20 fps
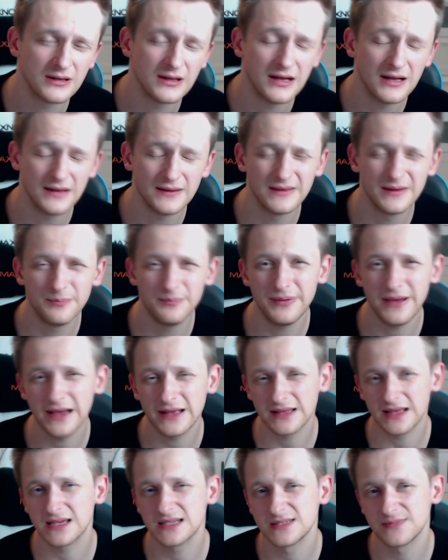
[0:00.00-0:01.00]
The bad
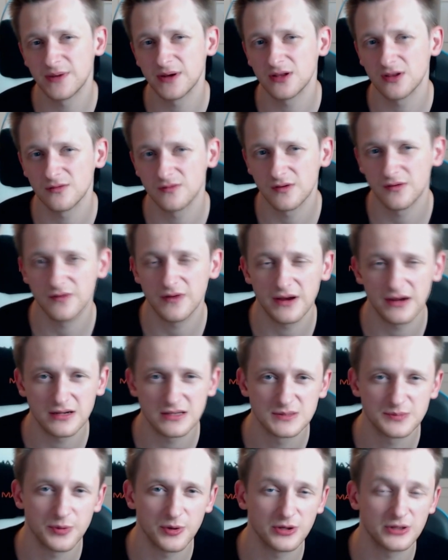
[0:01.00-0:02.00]
aspect of the Firelands
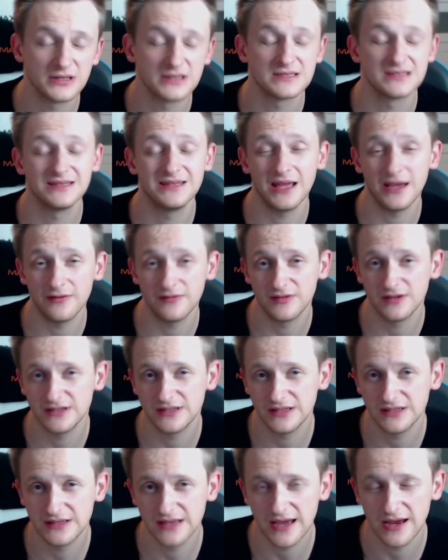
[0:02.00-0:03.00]
Portal is definitely the
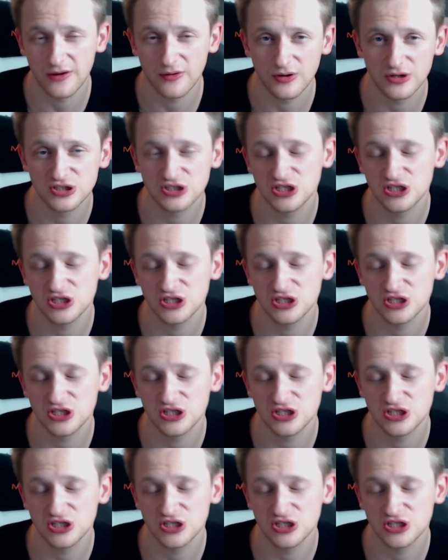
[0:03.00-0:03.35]
RNG.